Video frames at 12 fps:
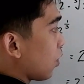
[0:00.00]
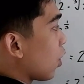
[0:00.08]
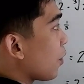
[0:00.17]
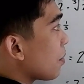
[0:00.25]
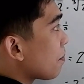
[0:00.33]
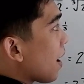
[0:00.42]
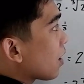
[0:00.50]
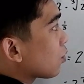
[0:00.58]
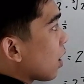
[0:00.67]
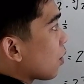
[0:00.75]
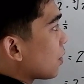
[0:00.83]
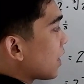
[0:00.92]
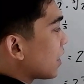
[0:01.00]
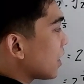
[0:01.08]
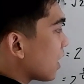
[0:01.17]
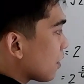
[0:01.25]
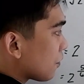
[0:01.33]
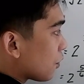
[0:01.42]
Going back to our
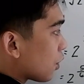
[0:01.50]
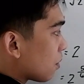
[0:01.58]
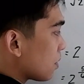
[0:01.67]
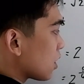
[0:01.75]
radical form,